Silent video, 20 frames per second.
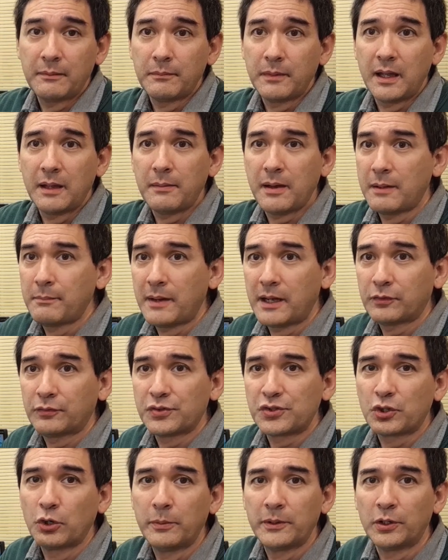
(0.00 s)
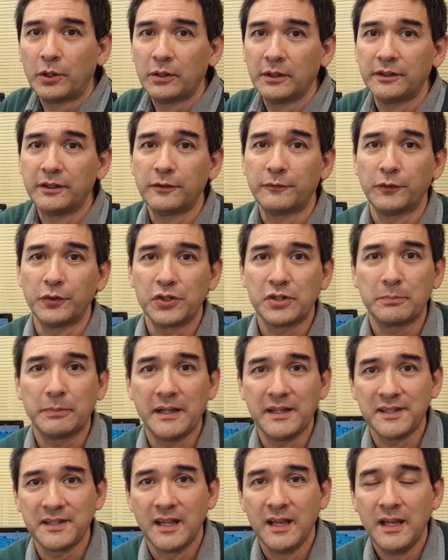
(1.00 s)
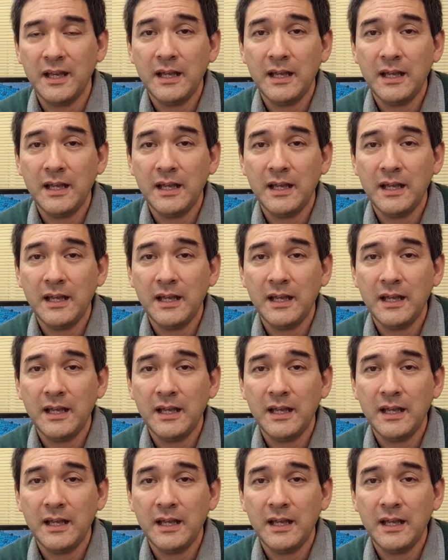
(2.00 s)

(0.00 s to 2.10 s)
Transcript: a, a microscope at all in the first place.